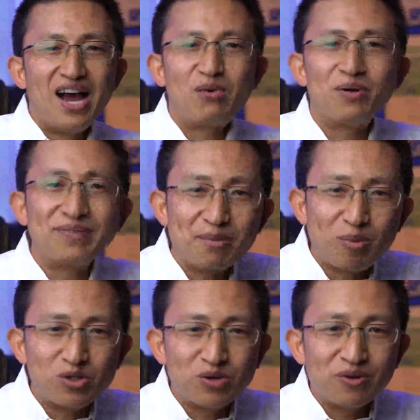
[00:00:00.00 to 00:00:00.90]
Hi, welcome to Get
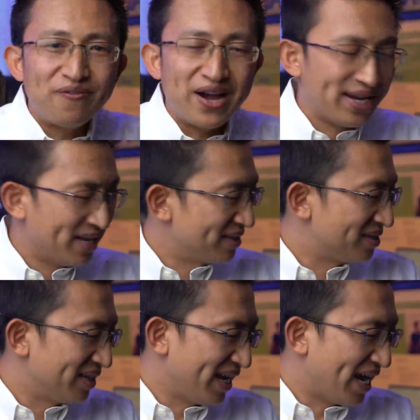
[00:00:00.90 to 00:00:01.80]
Personal with Finance.
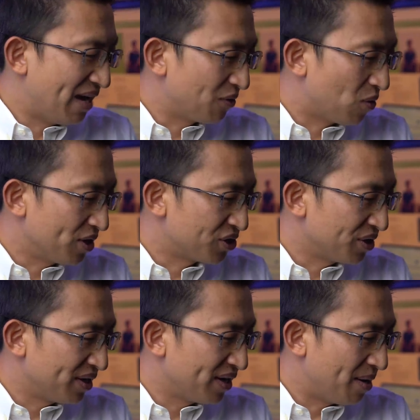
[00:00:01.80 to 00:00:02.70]
Today I have a
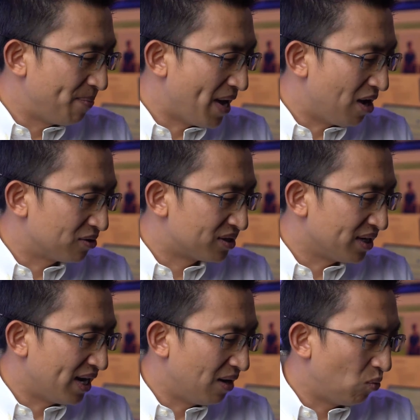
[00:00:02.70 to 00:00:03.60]
question about
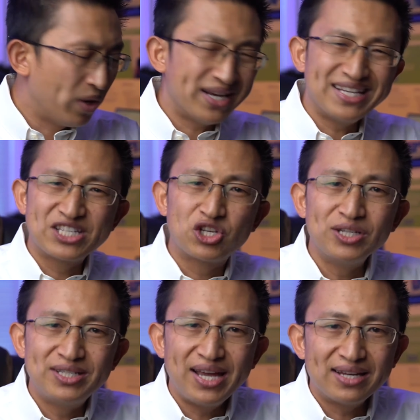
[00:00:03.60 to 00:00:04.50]
what is
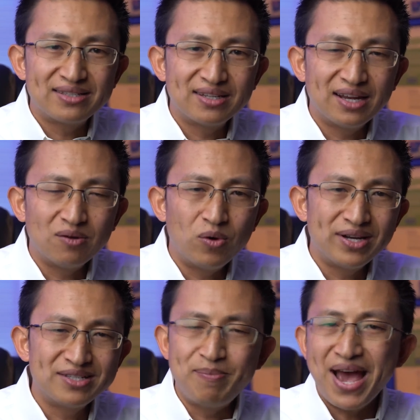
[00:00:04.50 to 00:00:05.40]
good debt and
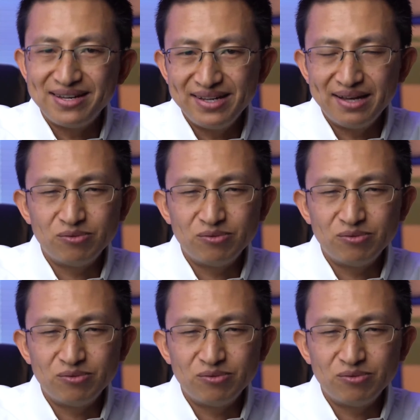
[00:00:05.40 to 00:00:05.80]
what is bad debt.